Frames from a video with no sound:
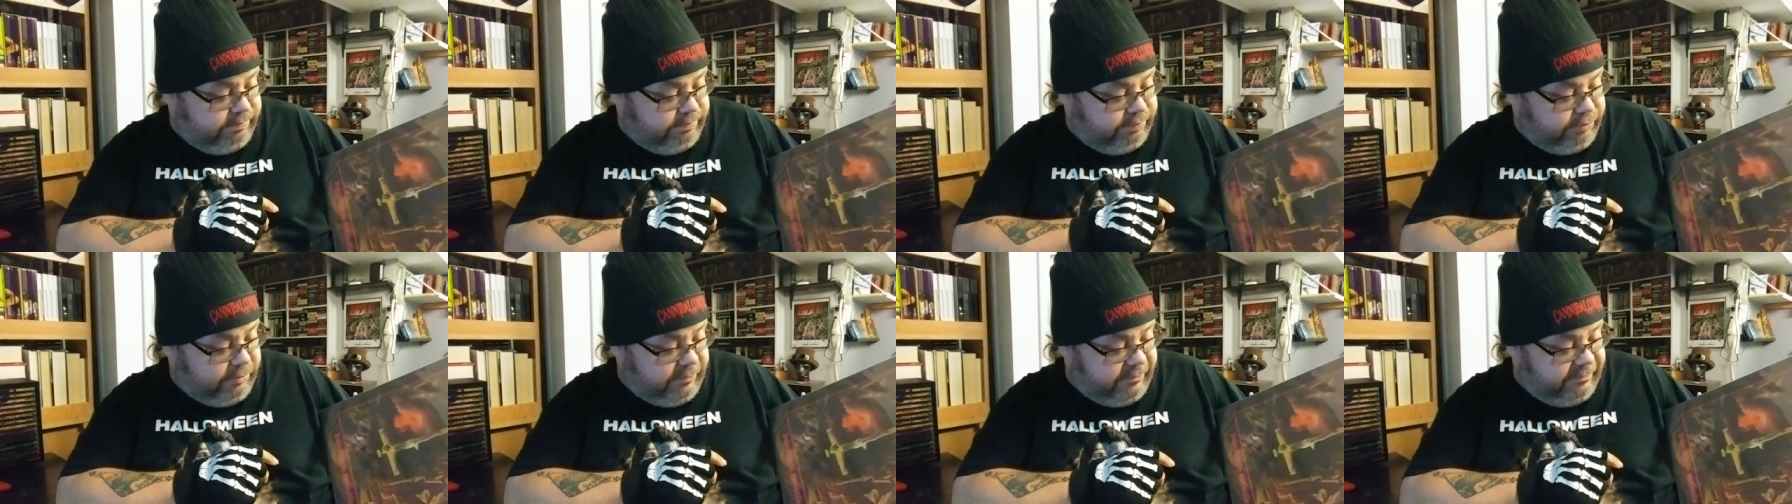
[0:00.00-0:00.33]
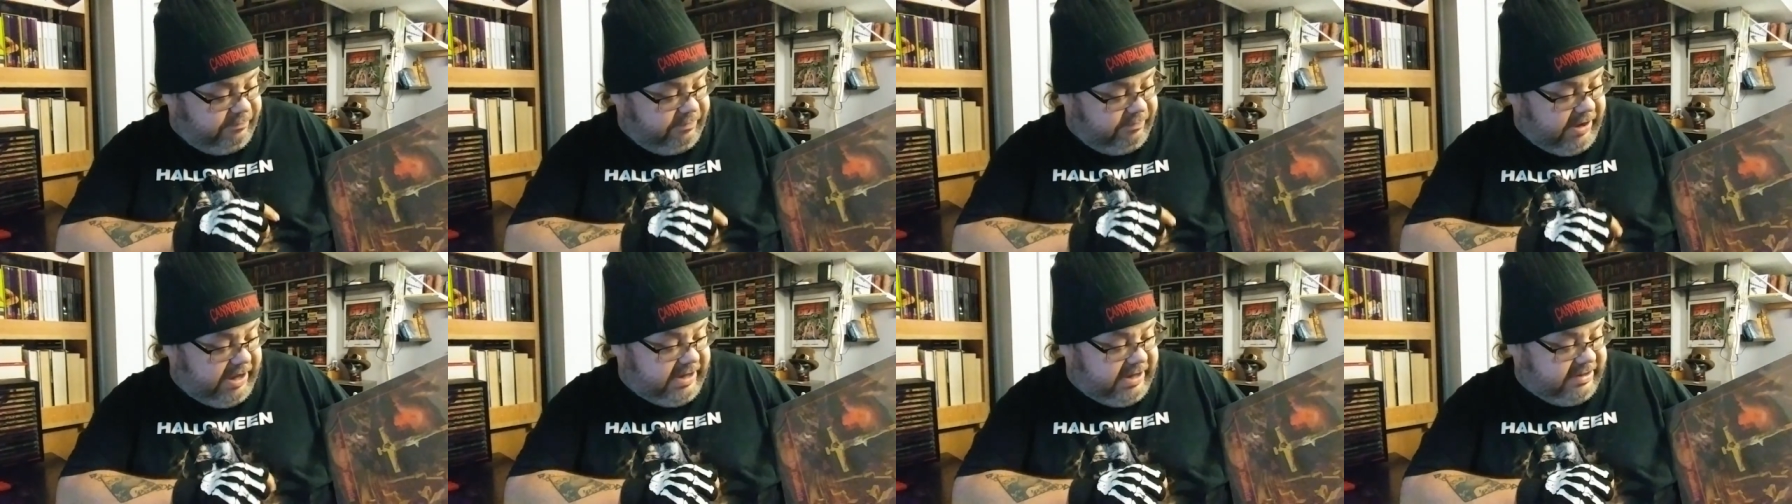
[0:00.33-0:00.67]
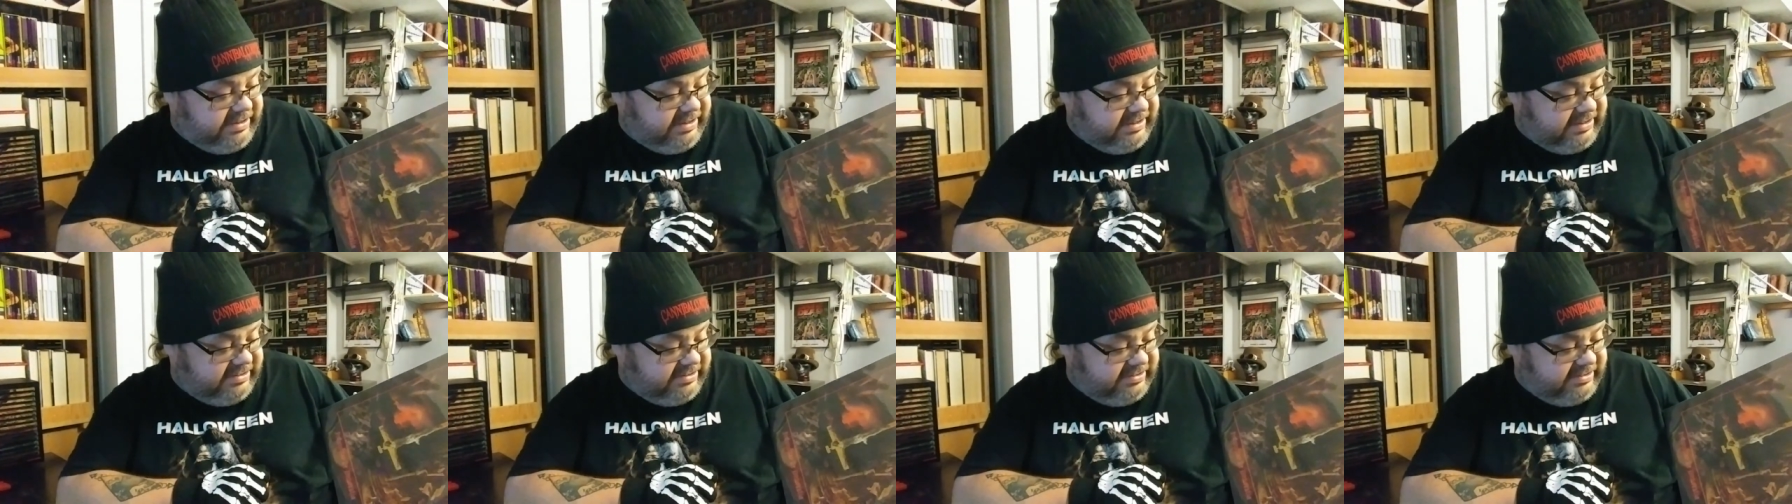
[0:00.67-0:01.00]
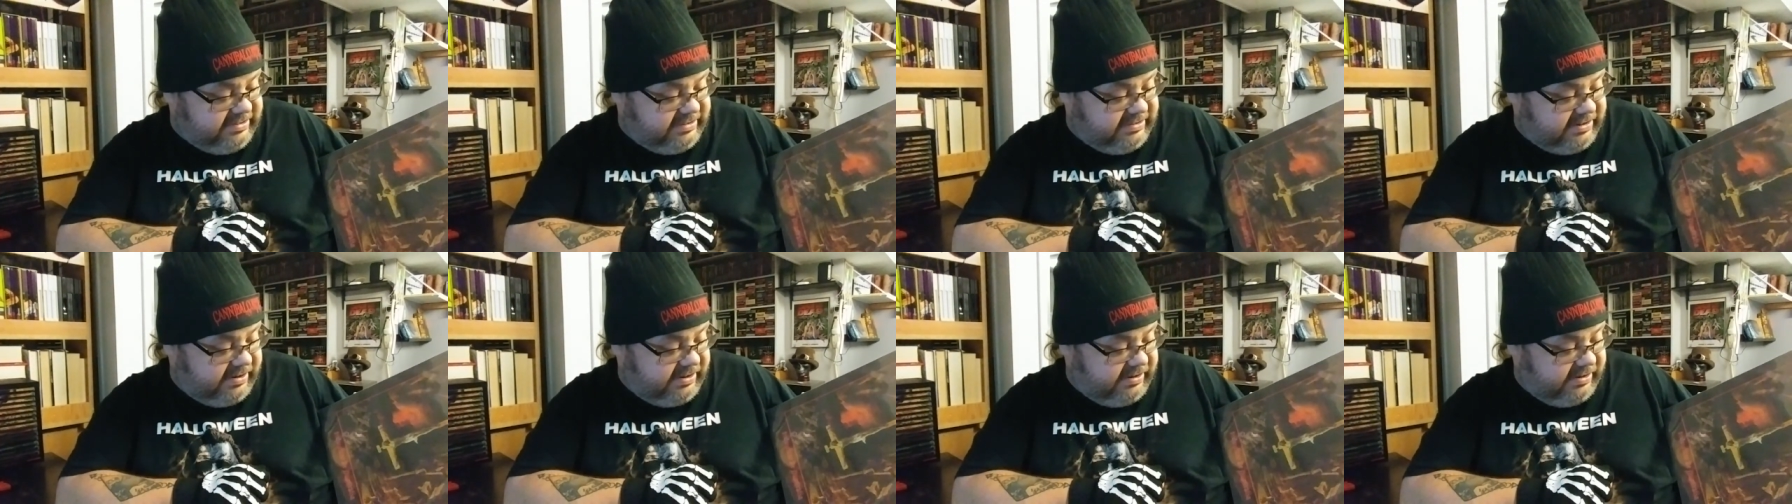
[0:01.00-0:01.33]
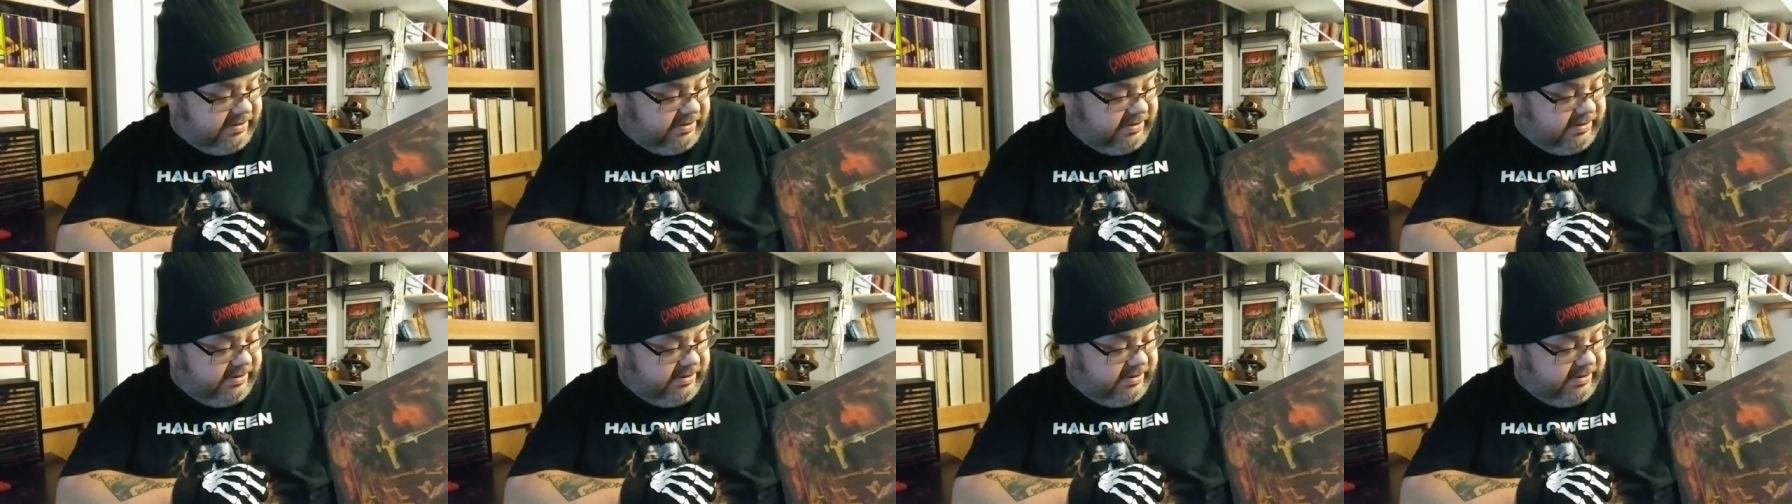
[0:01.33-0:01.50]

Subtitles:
Profanatus